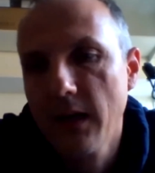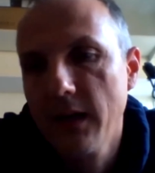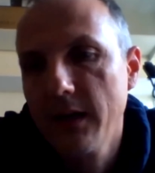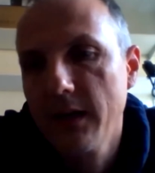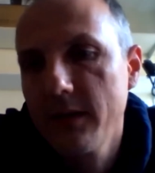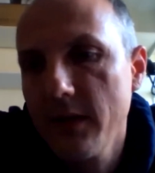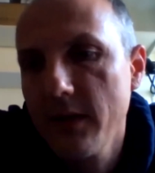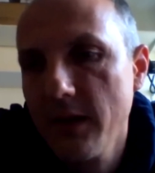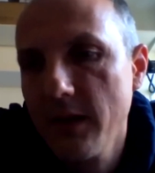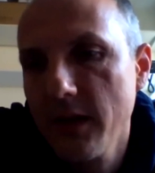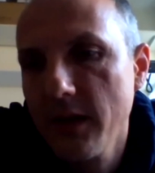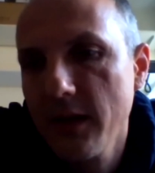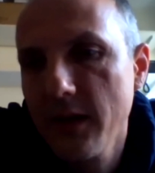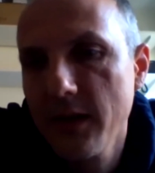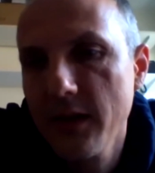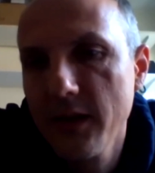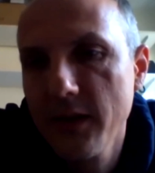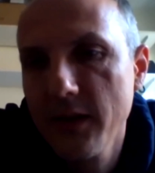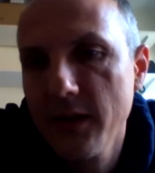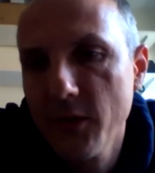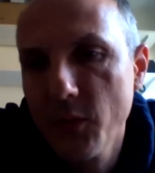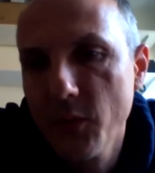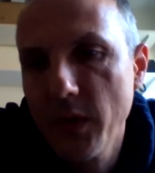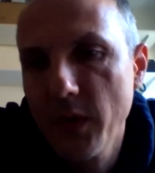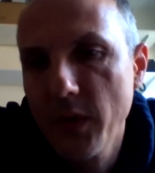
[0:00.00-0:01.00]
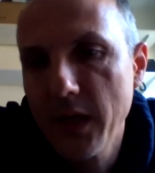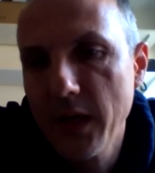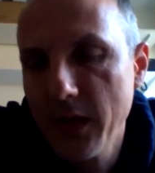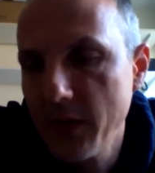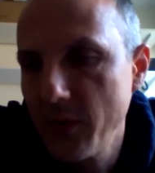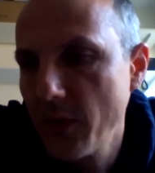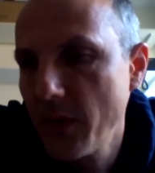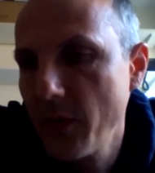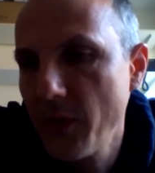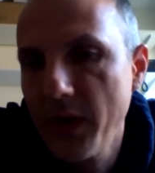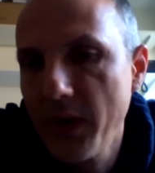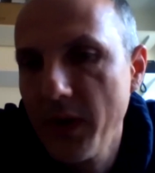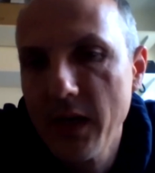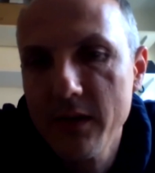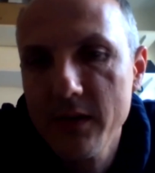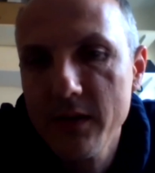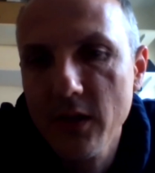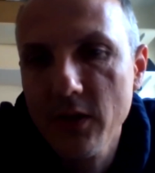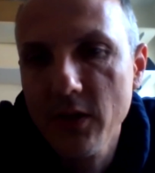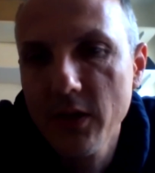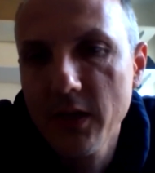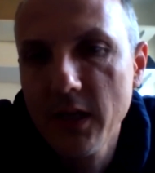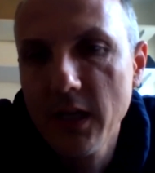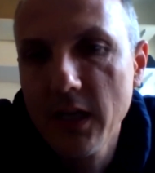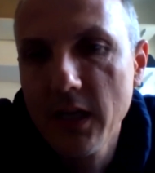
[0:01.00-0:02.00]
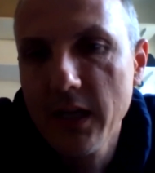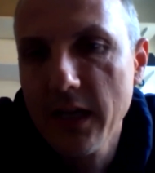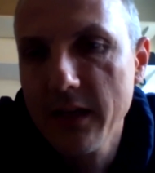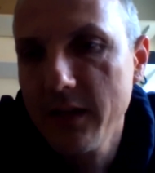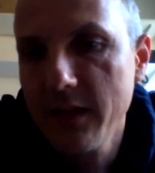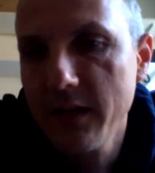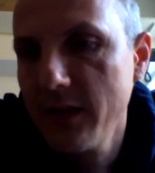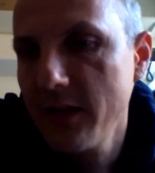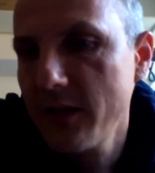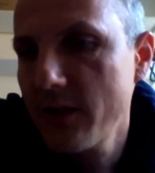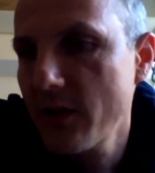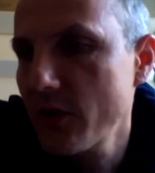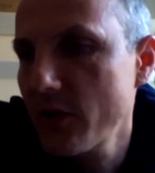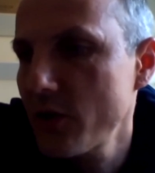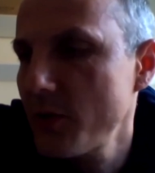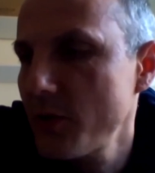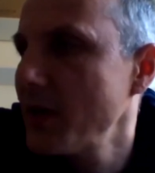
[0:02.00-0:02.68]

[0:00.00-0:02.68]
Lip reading: and we will certainly get in touch